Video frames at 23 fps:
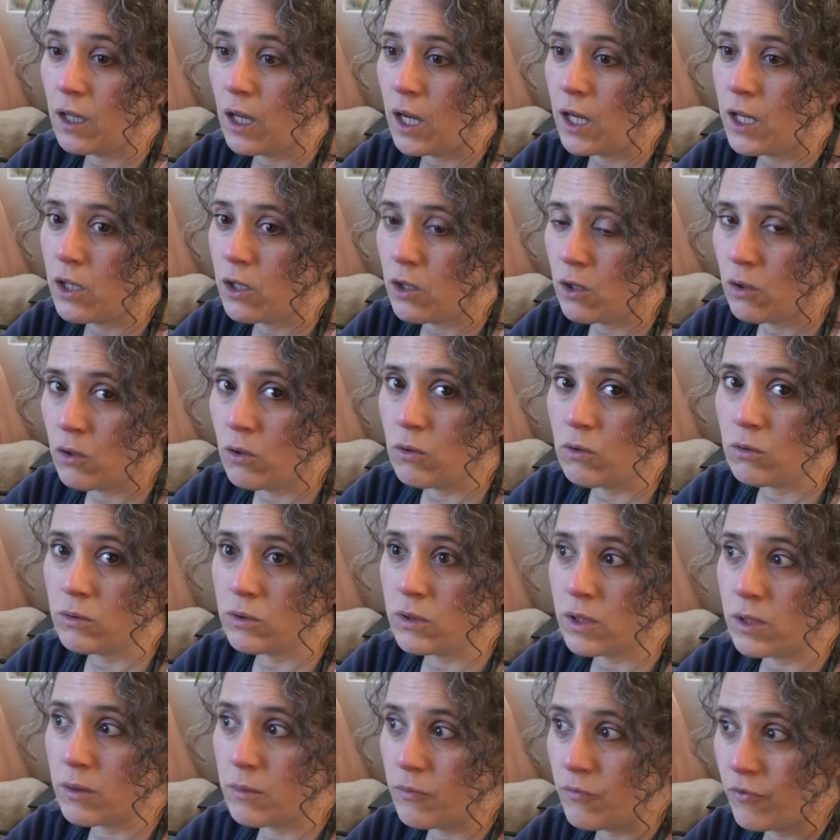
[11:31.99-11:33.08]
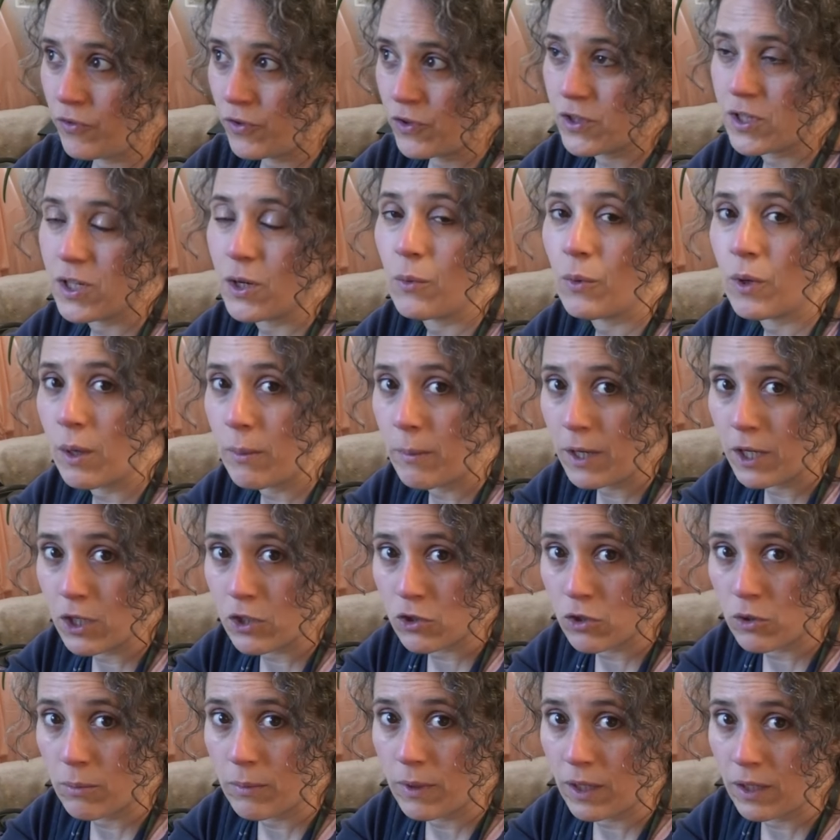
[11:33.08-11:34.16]
I know to, first I want to make
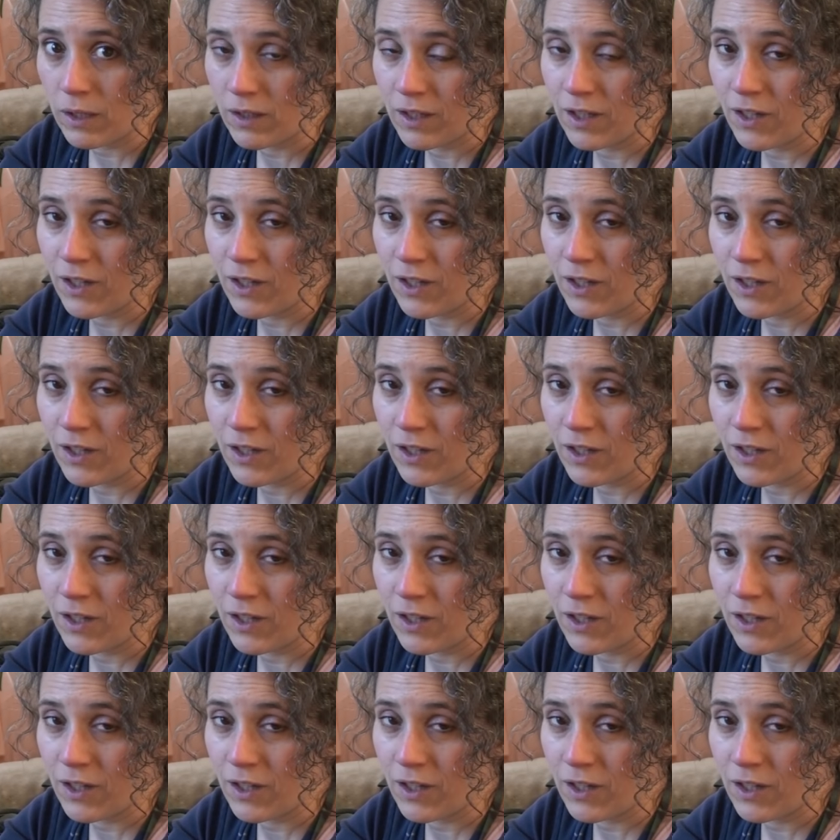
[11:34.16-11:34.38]
sure my